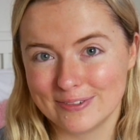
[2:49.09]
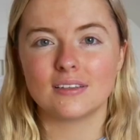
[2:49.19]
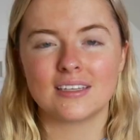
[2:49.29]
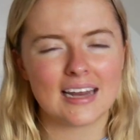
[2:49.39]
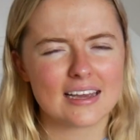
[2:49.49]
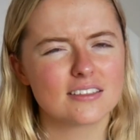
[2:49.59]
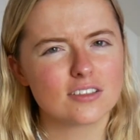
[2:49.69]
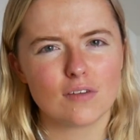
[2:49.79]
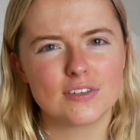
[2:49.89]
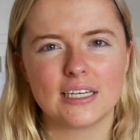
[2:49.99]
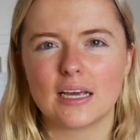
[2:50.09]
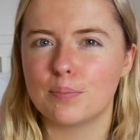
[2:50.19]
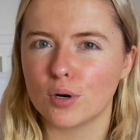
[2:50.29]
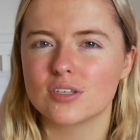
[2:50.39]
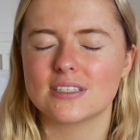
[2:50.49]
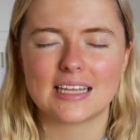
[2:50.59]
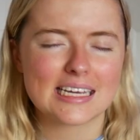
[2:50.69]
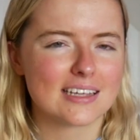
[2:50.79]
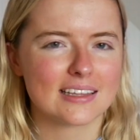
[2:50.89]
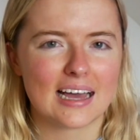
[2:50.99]
The next is obviously like books and things
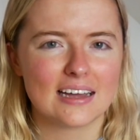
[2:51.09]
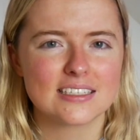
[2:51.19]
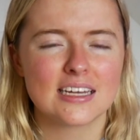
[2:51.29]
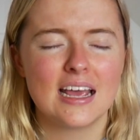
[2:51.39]
like that.